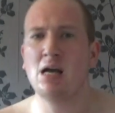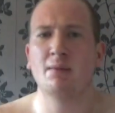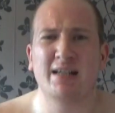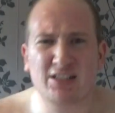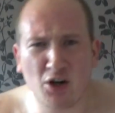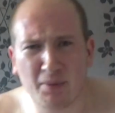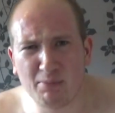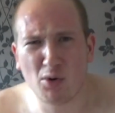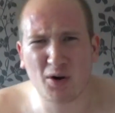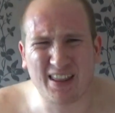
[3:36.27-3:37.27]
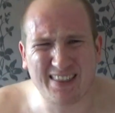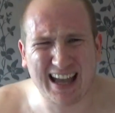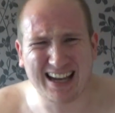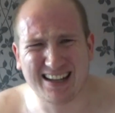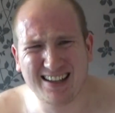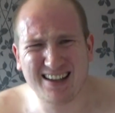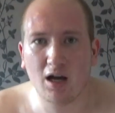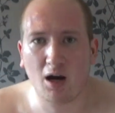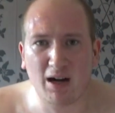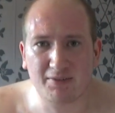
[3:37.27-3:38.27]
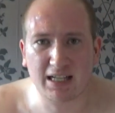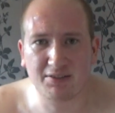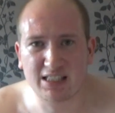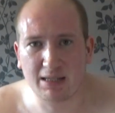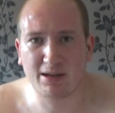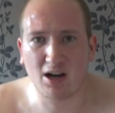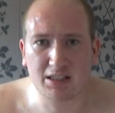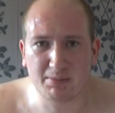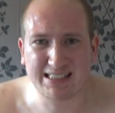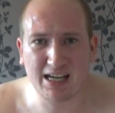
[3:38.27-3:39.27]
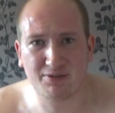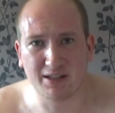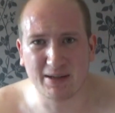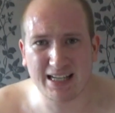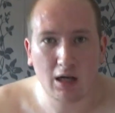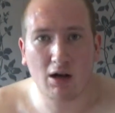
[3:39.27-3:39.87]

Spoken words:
But it's got to be more than that, innit? I might have to give CPR to myself in a minute.